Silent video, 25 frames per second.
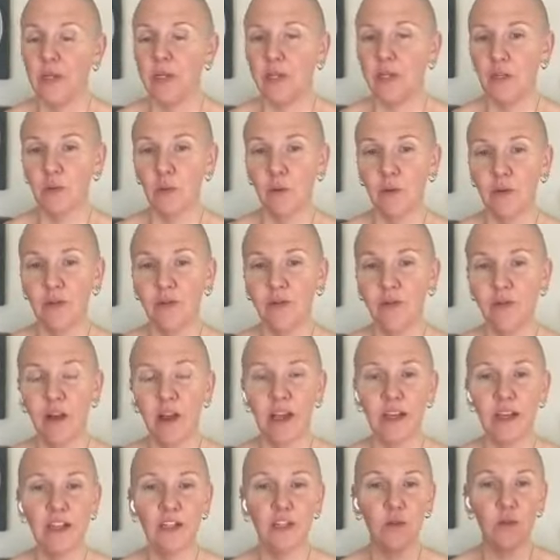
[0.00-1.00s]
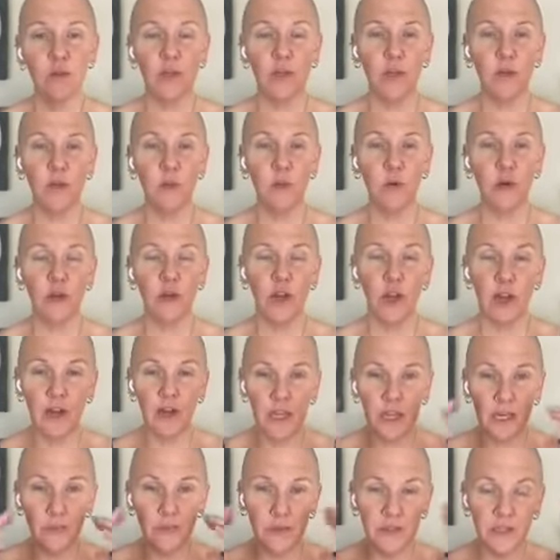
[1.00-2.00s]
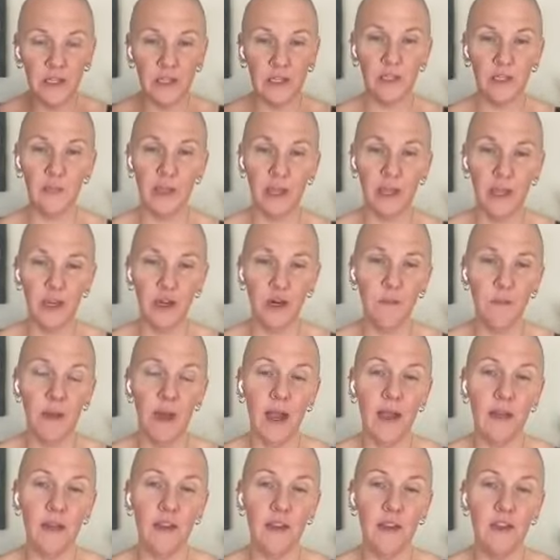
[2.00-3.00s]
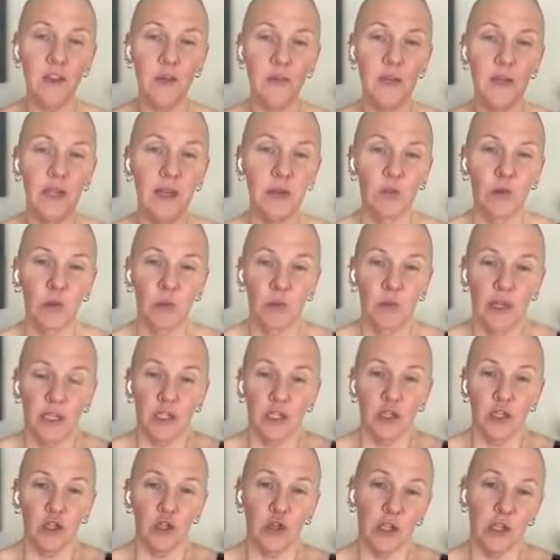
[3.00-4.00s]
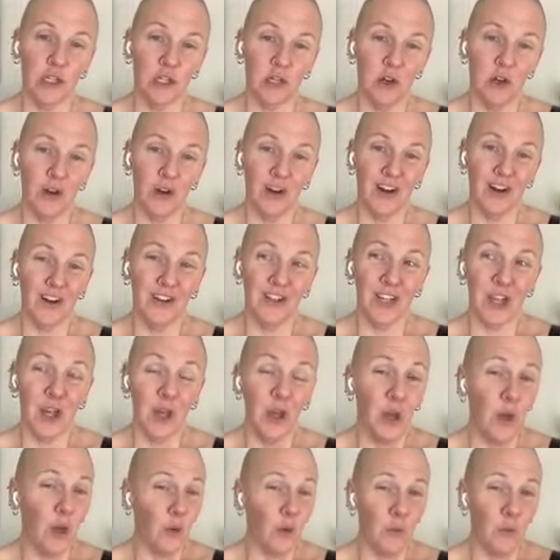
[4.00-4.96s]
Because what we find is when we're not able to expand our mind a little bit, and when we constrict our hearts,